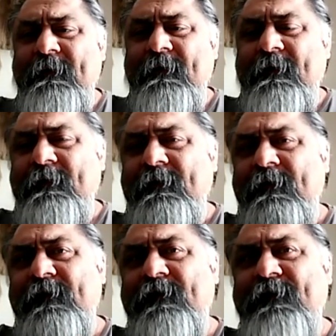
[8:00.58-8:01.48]
on
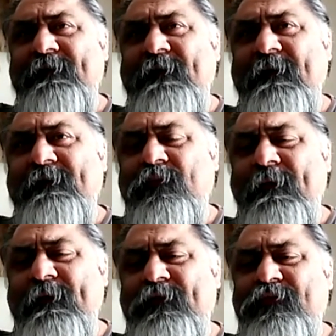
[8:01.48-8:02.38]
the vest has a
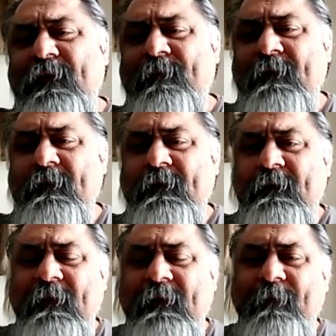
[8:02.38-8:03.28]
red trim,
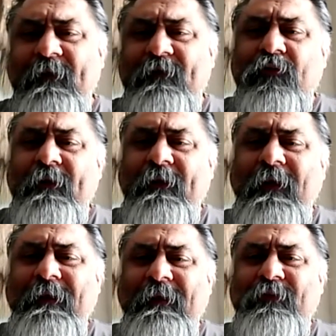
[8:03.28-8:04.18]
that means you're
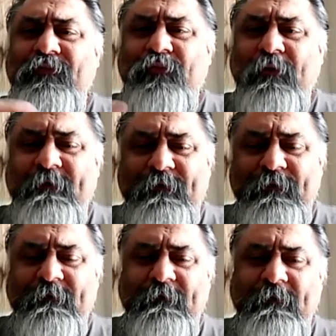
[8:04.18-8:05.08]
an
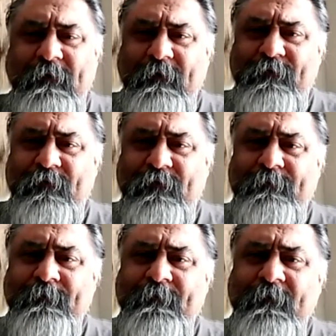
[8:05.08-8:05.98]
instructor level.
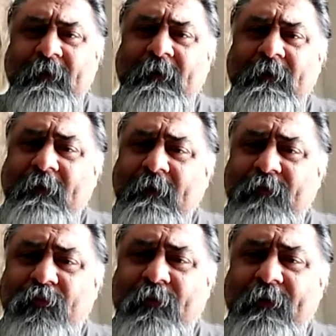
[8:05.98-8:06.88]
If
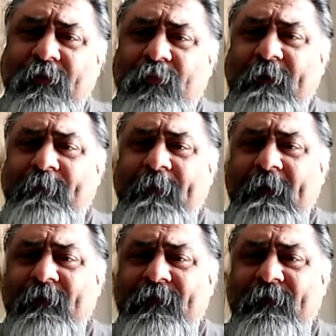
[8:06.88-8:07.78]
you wear the red
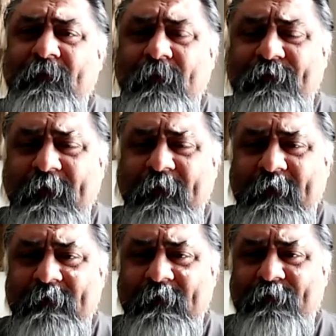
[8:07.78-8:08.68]
pants, we've
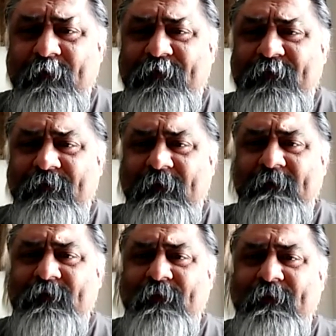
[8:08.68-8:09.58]
taken that from
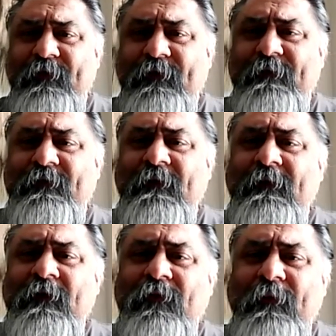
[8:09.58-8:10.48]
Savate traditions.
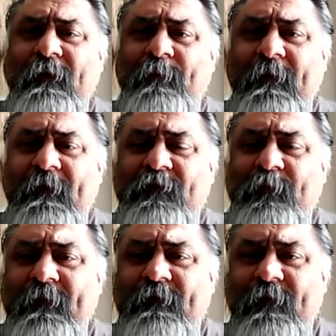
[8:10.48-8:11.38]
Red pants
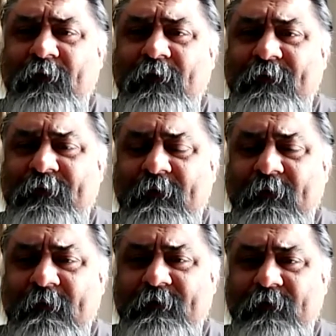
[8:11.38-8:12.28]
means that you're
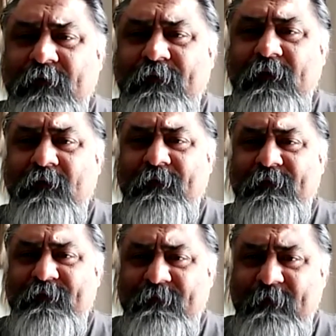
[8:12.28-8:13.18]
a silver glove
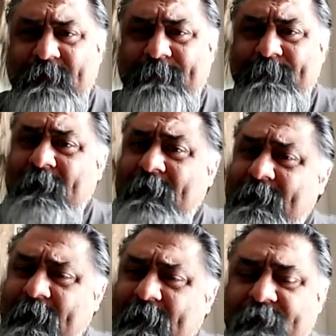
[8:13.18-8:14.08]
in Savate.
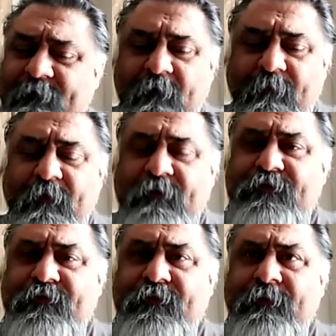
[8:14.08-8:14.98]
That is very
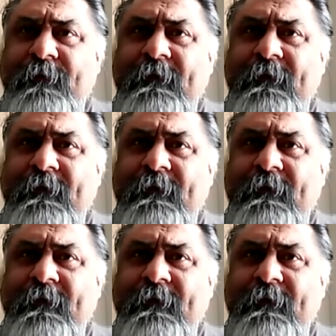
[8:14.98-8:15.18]
much true.